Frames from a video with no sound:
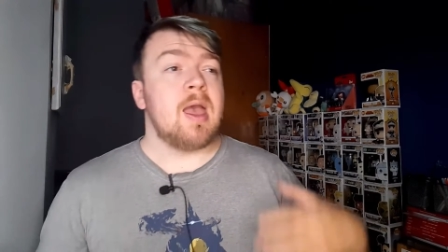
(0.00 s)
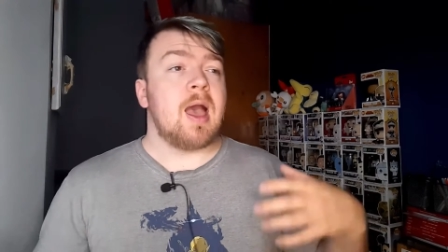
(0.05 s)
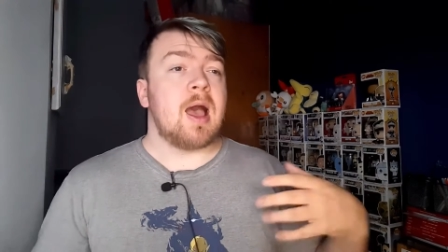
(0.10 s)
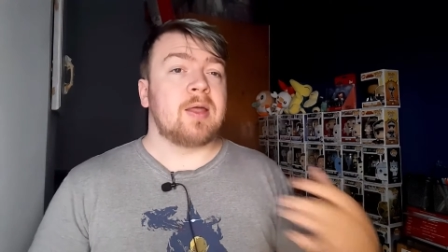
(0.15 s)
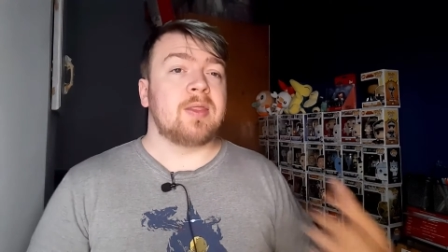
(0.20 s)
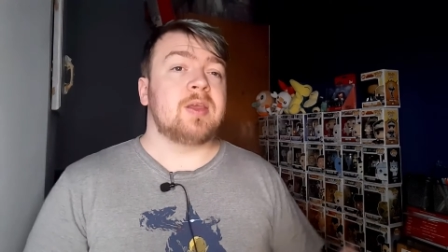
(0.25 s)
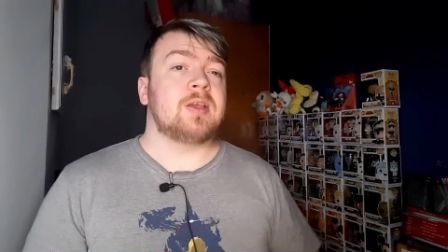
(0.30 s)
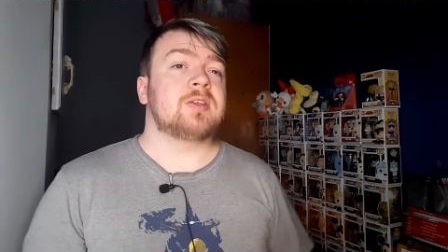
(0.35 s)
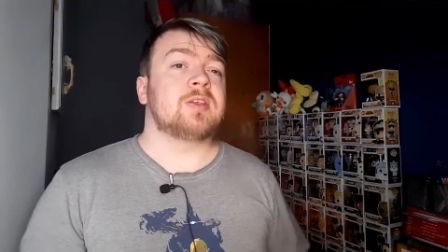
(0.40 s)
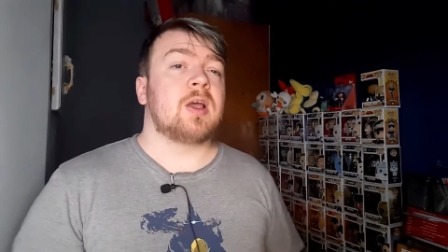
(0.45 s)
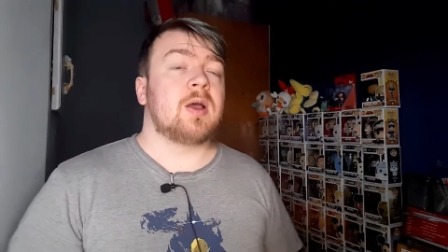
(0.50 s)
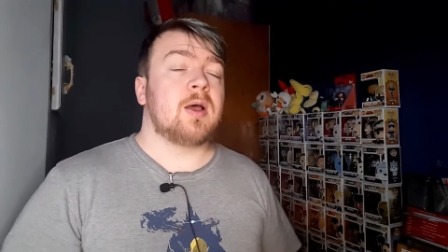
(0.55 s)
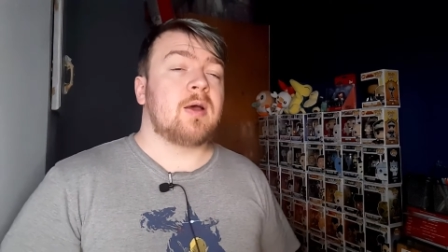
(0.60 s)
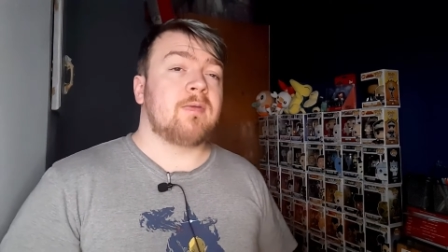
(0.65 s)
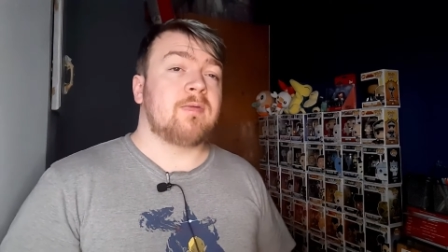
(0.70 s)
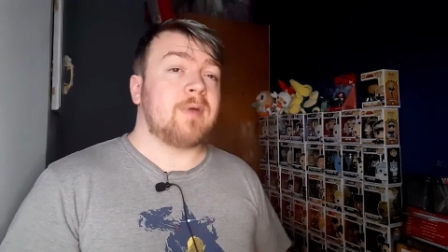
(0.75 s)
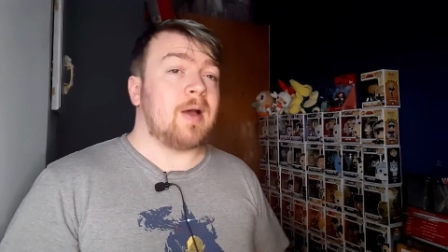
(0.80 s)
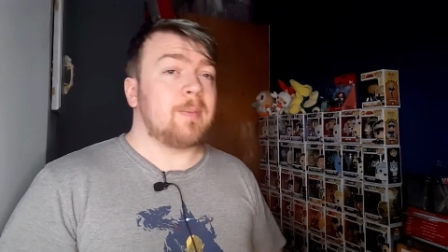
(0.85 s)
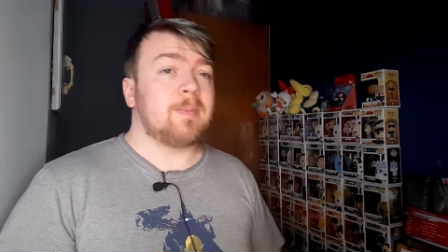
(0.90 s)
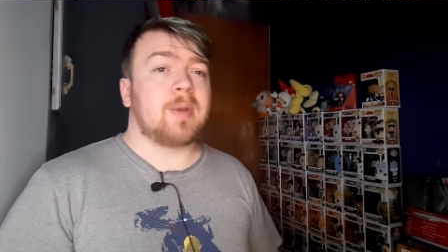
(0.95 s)
and these are
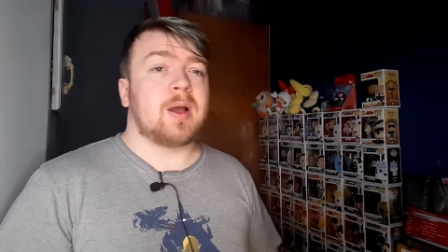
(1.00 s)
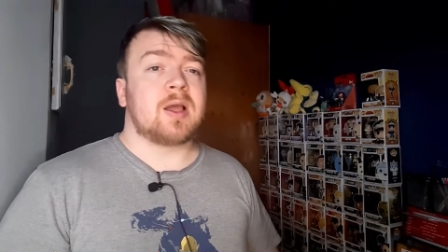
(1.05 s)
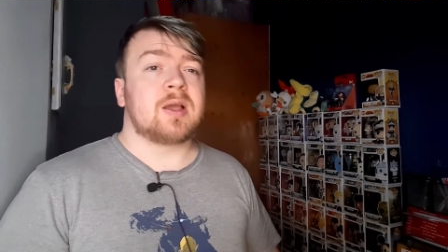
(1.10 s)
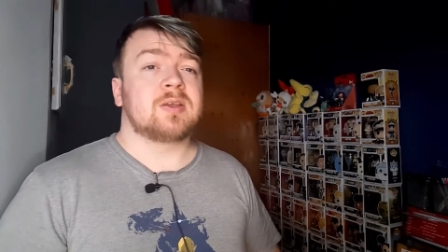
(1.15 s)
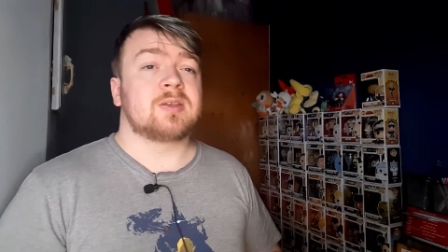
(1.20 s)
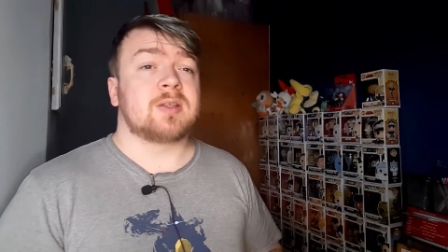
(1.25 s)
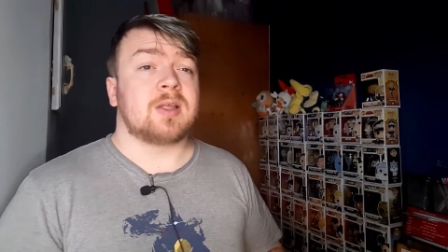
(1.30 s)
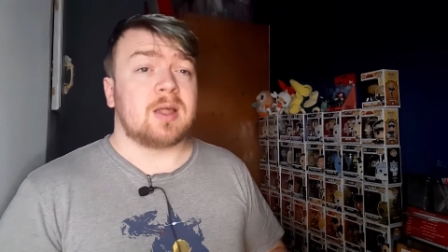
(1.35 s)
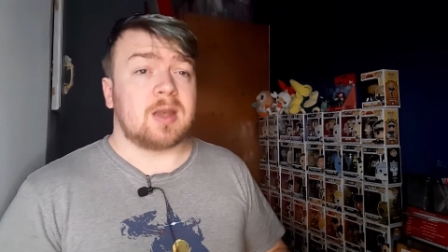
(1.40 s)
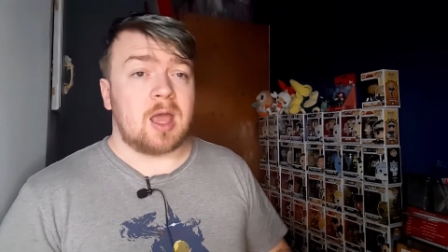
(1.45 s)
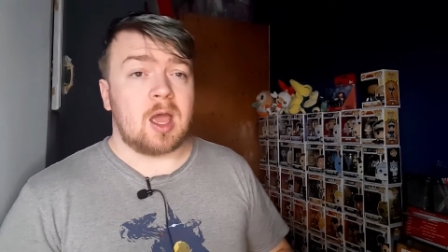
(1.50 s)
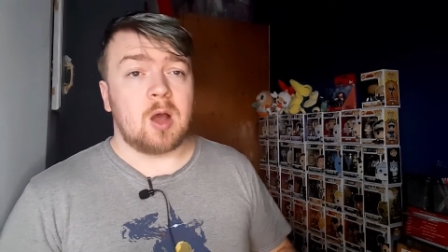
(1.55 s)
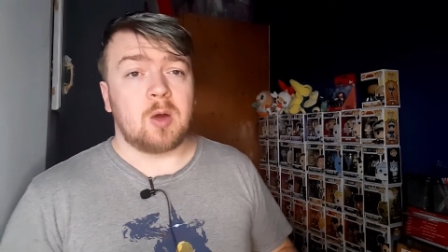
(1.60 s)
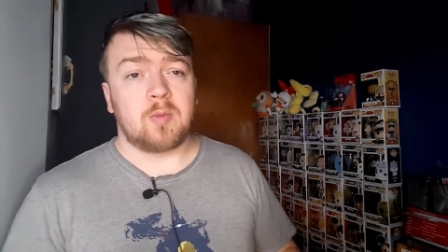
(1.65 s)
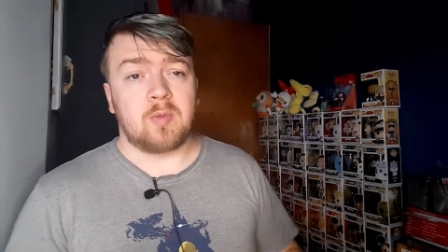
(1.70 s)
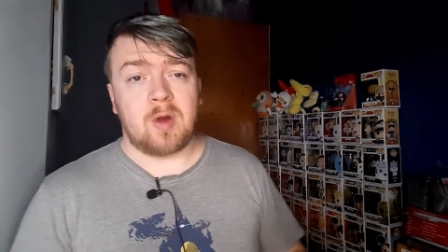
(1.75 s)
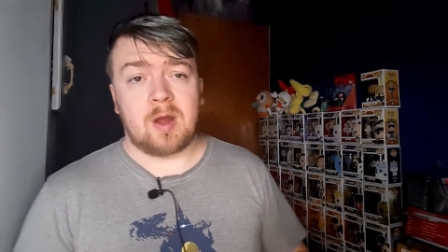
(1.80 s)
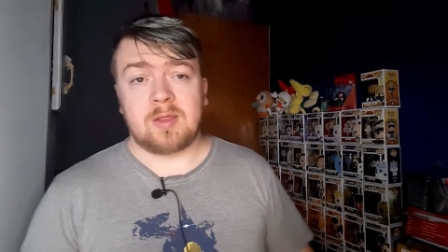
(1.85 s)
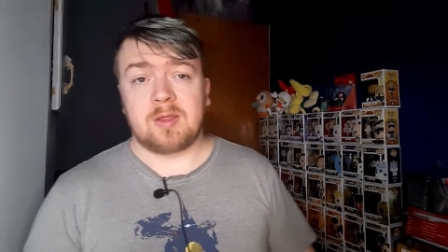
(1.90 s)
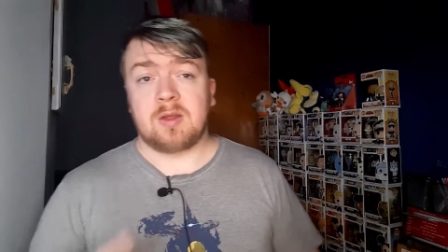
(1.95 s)
vampires that
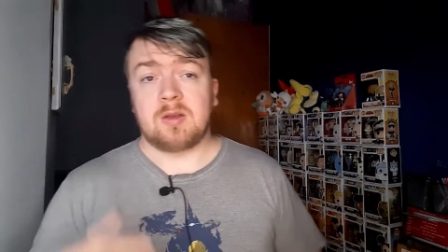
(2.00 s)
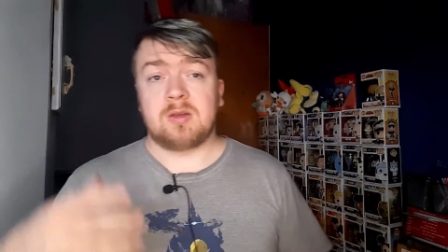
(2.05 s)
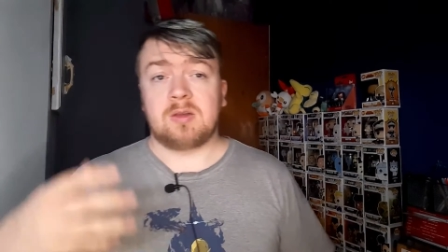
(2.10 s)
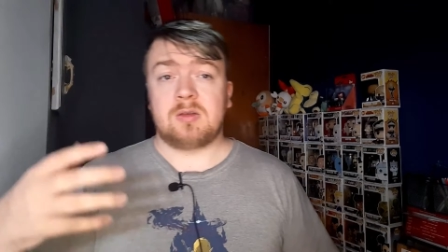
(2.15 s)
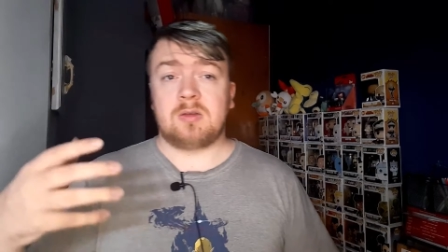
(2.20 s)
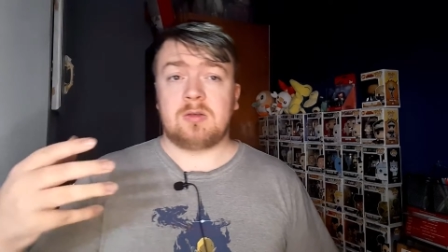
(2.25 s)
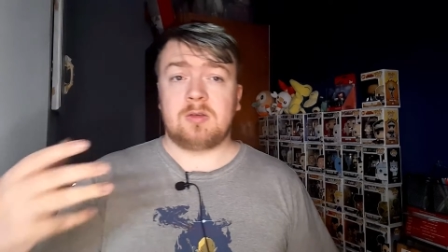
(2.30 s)
help rather